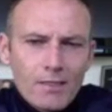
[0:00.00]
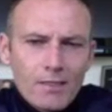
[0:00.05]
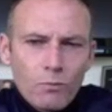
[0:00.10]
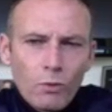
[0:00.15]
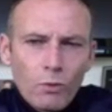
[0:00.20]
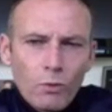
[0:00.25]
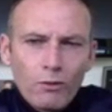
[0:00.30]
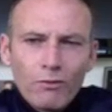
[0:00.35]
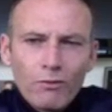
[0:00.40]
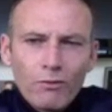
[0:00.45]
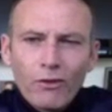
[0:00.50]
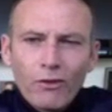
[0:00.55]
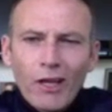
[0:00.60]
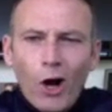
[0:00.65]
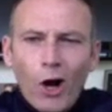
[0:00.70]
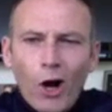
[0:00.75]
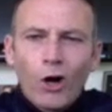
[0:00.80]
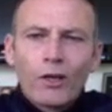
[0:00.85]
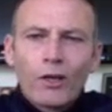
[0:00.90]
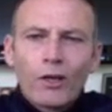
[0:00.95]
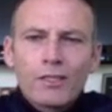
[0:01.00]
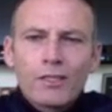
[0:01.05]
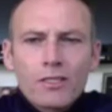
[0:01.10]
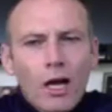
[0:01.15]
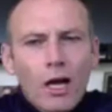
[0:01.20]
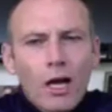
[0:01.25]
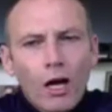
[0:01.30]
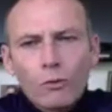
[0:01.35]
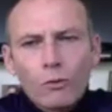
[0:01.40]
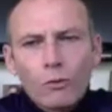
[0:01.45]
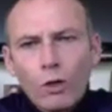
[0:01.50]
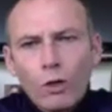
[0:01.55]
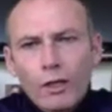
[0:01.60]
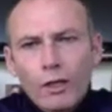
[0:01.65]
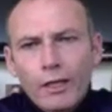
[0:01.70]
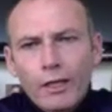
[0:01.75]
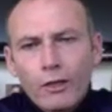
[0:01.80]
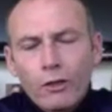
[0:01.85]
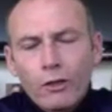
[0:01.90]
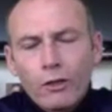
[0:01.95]
We're a very honest,
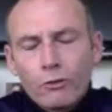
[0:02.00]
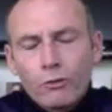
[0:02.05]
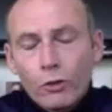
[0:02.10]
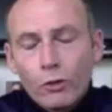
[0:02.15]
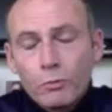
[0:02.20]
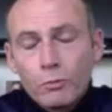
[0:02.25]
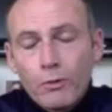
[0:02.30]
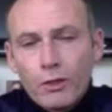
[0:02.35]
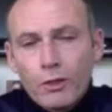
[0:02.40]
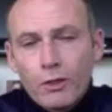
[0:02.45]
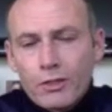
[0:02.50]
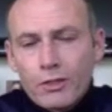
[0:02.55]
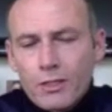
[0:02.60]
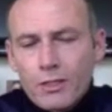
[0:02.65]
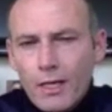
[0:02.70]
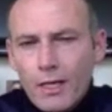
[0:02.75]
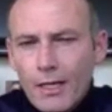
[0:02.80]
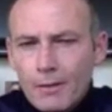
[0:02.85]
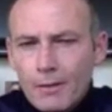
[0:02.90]
hard-working group that